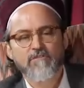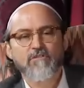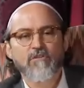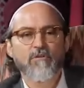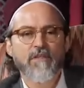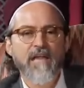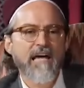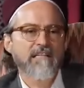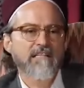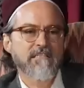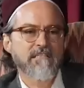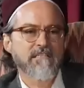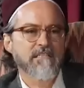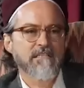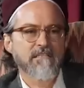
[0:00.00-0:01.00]
so
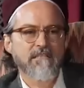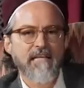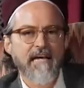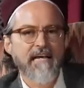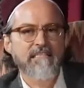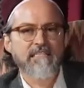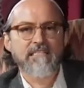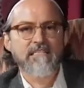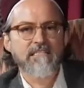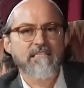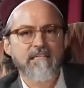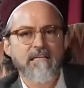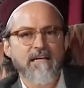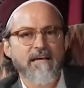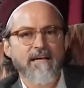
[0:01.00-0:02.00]
that's
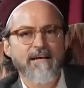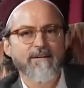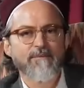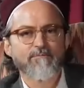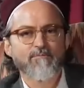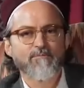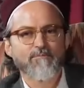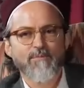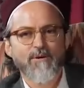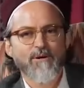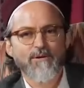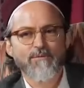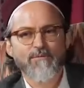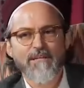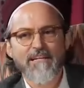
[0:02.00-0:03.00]

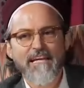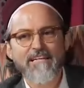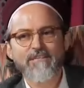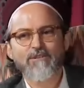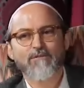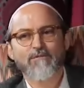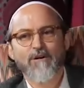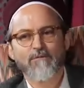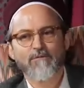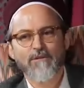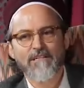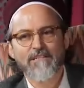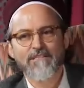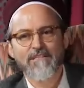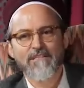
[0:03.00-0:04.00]
part of the nature of our
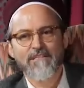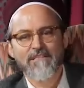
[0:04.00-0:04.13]
religion,